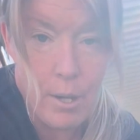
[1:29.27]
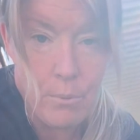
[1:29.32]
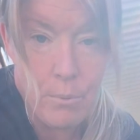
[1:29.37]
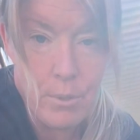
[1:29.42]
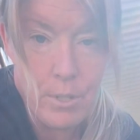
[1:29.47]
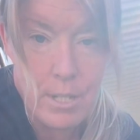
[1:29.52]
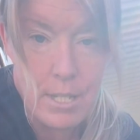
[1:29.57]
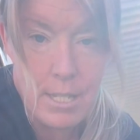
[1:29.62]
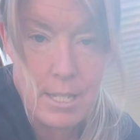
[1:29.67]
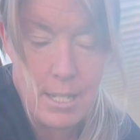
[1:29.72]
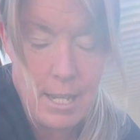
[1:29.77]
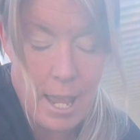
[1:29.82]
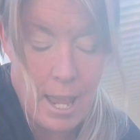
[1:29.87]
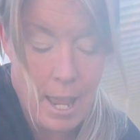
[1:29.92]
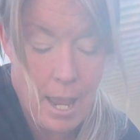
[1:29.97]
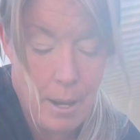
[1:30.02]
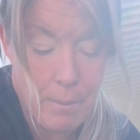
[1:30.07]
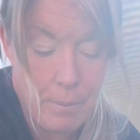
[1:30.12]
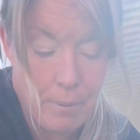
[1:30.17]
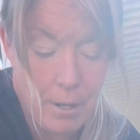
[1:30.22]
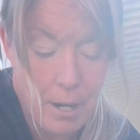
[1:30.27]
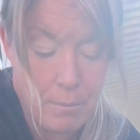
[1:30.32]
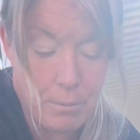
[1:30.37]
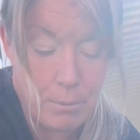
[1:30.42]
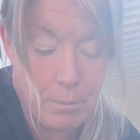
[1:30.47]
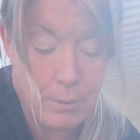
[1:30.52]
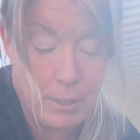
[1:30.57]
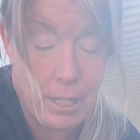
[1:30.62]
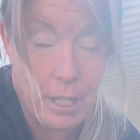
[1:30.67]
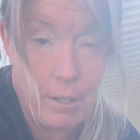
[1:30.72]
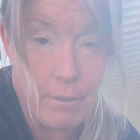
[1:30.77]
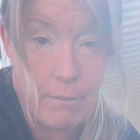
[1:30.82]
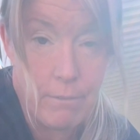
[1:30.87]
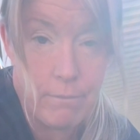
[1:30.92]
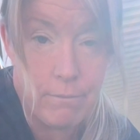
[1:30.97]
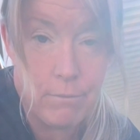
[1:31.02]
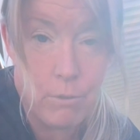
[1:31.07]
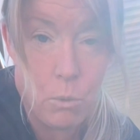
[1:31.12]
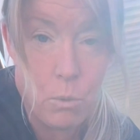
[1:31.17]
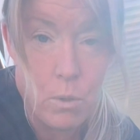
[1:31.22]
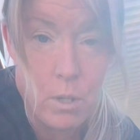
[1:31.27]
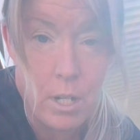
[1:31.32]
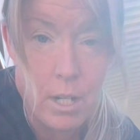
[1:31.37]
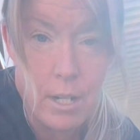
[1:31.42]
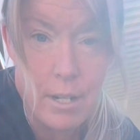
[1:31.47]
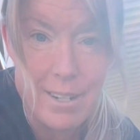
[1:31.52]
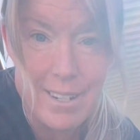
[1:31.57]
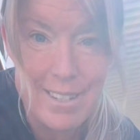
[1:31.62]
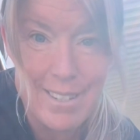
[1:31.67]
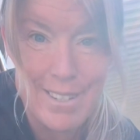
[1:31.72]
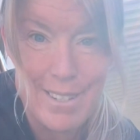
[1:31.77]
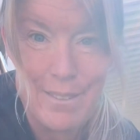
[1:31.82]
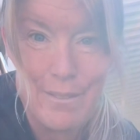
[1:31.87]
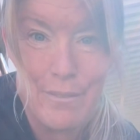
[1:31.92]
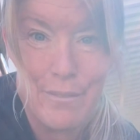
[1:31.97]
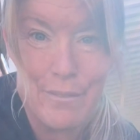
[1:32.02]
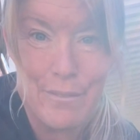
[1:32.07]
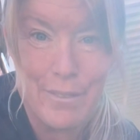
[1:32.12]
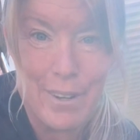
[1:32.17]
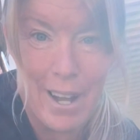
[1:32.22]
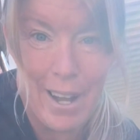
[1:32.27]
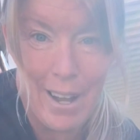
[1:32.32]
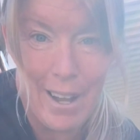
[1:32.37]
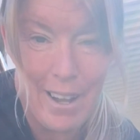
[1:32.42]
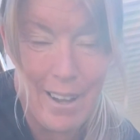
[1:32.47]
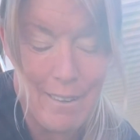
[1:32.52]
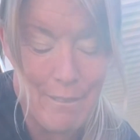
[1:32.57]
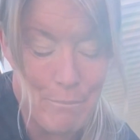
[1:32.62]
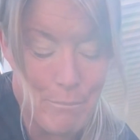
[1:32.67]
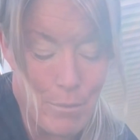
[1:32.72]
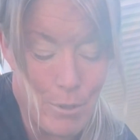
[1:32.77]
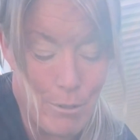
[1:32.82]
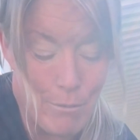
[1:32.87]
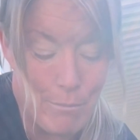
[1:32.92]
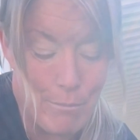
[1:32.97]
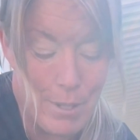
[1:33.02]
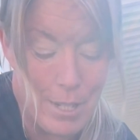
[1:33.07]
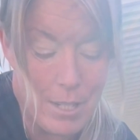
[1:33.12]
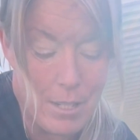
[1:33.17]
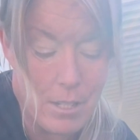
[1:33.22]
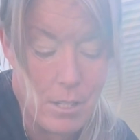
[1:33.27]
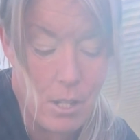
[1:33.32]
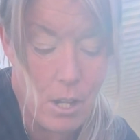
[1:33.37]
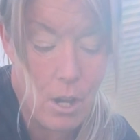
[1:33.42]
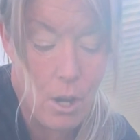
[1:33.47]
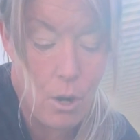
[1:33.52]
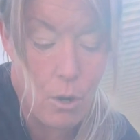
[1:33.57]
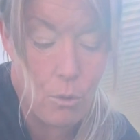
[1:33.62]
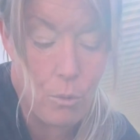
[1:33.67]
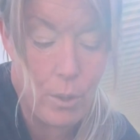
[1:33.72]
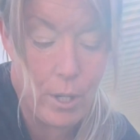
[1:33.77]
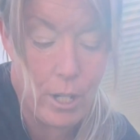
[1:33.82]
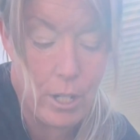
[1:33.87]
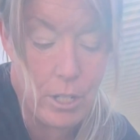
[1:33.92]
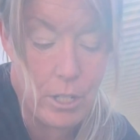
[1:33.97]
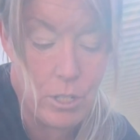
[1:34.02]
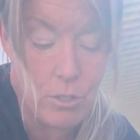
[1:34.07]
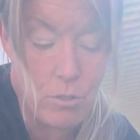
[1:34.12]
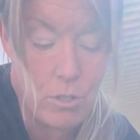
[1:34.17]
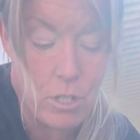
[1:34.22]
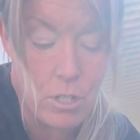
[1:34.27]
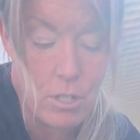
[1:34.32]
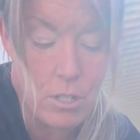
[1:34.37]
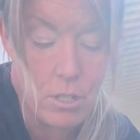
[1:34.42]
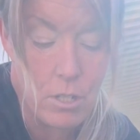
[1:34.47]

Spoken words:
would say probably 4 to 5 movements where you just